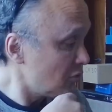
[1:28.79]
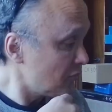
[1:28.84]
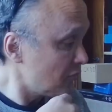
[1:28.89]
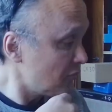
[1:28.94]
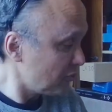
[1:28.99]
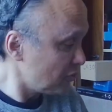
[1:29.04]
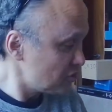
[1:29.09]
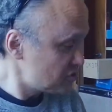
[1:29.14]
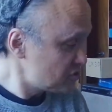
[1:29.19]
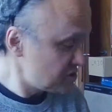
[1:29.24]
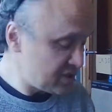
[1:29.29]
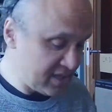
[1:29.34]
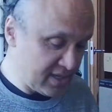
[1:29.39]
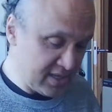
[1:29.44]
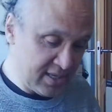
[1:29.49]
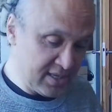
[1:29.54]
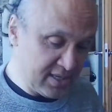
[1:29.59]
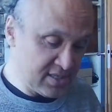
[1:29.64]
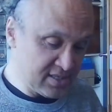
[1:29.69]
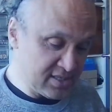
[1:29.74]
version
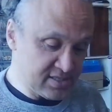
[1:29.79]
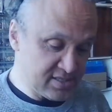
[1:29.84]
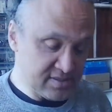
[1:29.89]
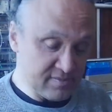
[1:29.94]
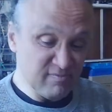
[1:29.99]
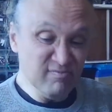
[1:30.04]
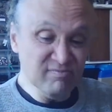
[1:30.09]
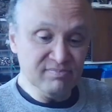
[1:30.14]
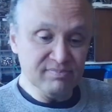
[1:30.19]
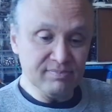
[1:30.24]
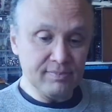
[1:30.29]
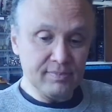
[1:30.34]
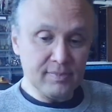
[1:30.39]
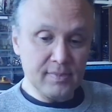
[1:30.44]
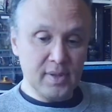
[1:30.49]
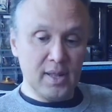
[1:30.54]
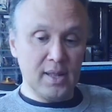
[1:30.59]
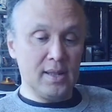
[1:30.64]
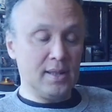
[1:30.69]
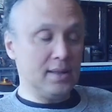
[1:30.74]
is
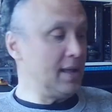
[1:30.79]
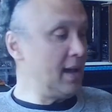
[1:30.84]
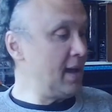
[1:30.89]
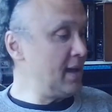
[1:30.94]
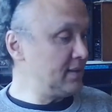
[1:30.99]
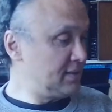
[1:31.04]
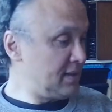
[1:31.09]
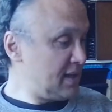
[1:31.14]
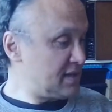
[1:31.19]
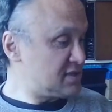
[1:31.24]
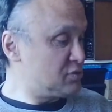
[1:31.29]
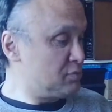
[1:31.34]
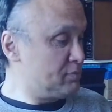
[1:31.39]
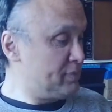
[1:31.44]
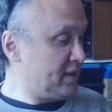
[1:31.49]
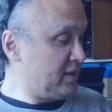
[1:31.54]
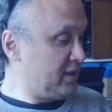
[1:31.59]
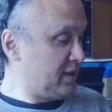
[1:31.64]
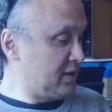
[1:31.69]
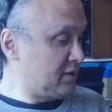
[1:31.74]
that next to
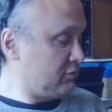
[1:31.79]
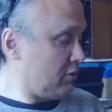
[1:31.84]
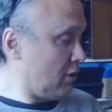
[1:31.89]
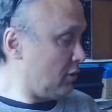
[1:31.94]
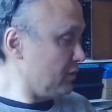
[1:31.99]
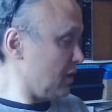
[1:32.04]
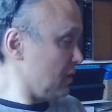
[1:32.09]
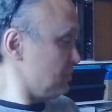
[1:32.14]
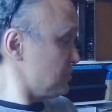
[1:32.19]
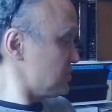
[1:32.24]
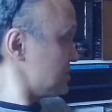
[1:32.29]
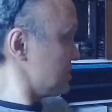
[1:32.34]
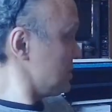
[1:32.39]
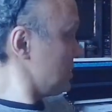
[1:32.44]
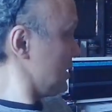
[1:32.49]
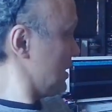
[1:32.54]
building grown-ups,